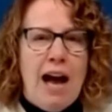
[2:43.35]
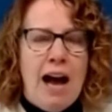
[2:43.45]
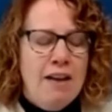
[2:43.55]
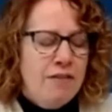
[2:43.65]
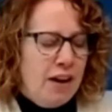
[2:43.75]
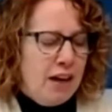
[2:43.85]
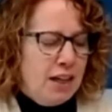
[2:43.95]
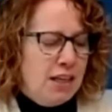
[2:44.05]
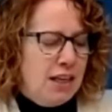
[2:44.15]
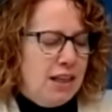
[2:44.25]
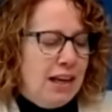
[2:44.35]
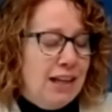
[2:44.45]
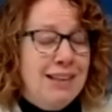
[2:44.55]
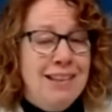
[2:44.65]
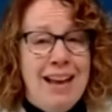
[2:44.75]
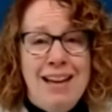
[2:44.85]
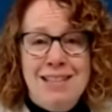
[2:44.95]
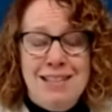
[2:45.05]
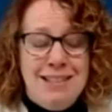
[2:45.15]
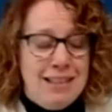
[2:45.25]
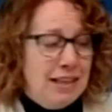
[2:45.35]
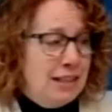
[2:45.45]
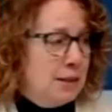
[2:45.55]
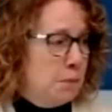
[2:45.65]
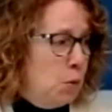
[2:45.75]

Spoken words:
I find that less is